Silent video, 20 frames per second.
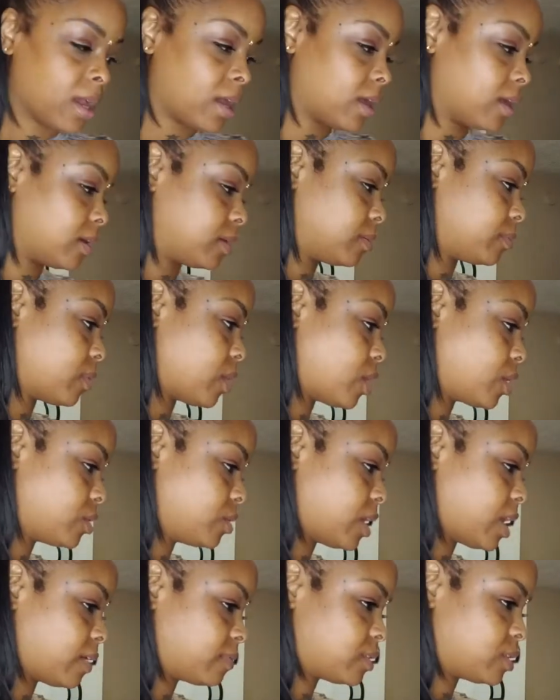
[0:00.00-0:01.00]
um, all
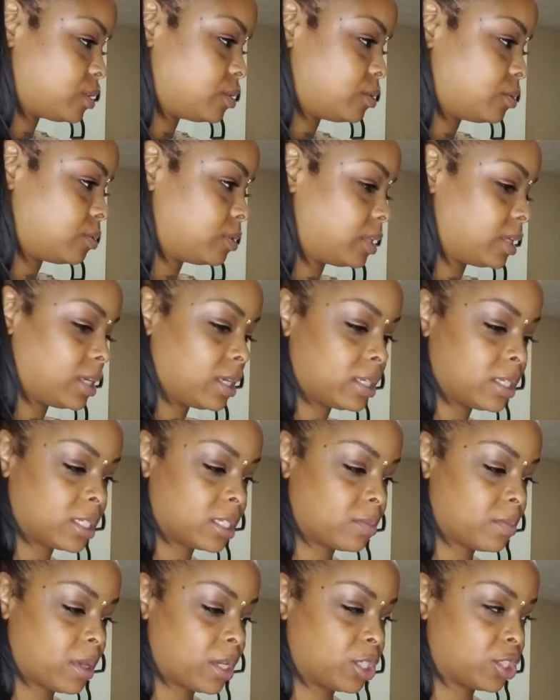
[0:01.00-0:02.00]
you have to do then
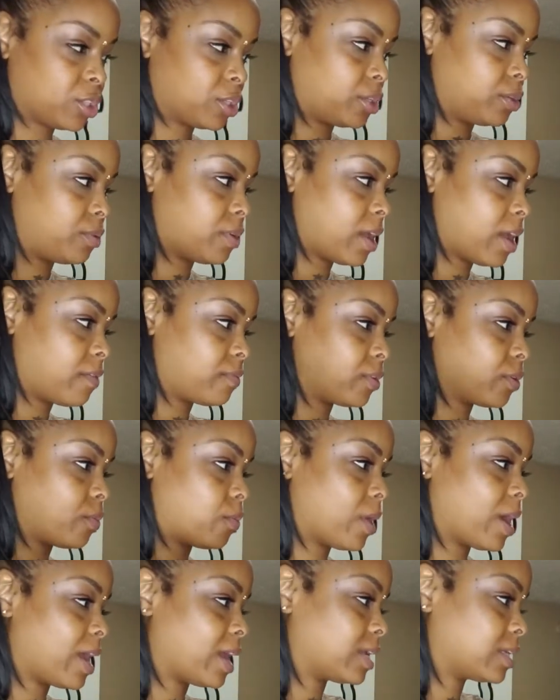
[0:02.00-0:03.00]
is make sure you have your
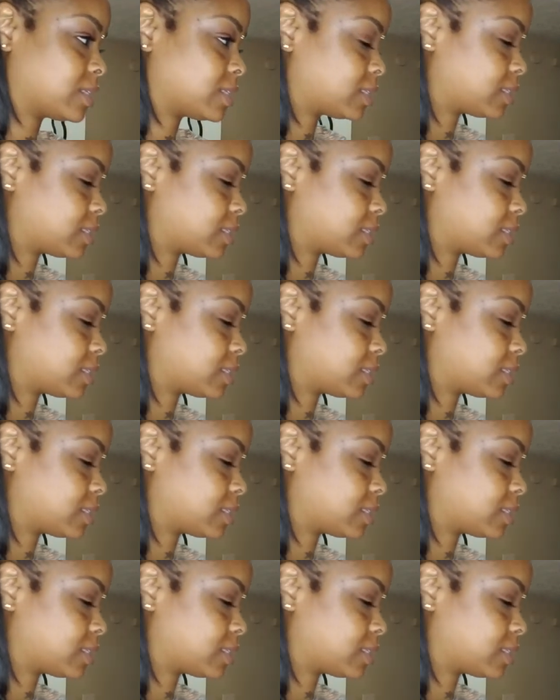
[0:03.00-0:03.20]
wax.